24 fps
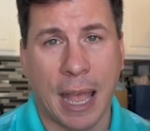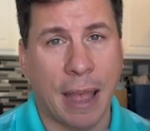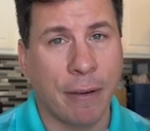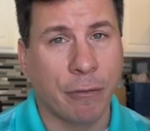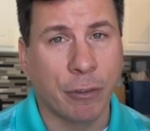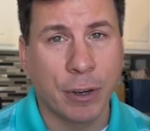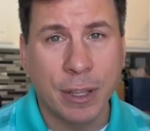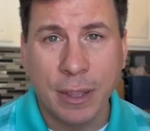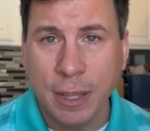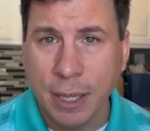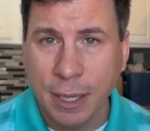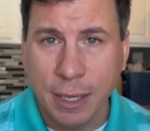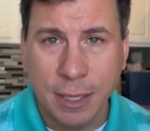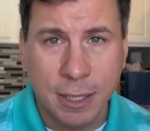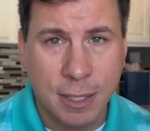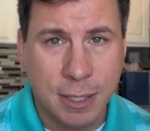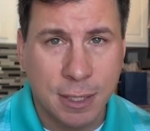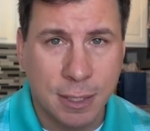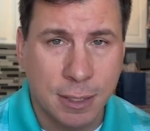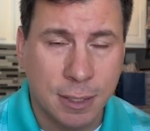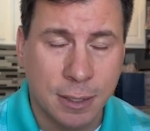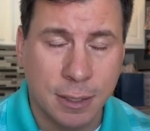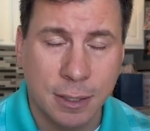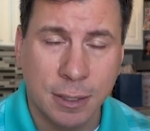Everything
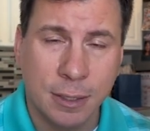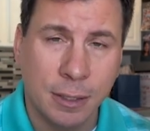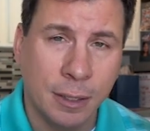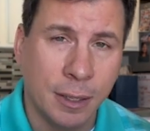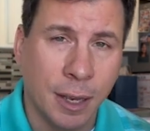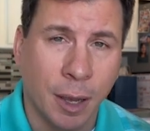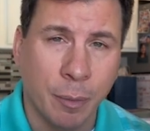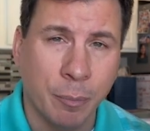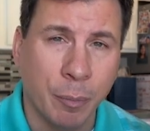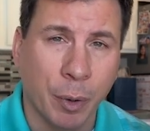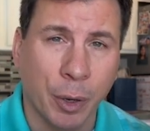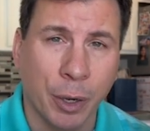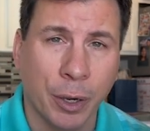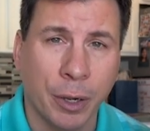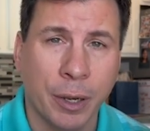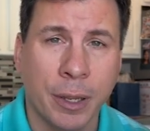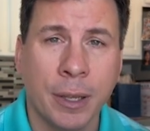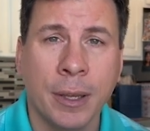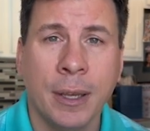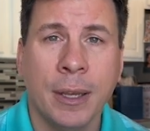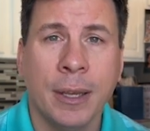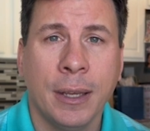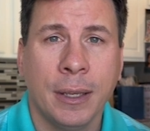is numbered,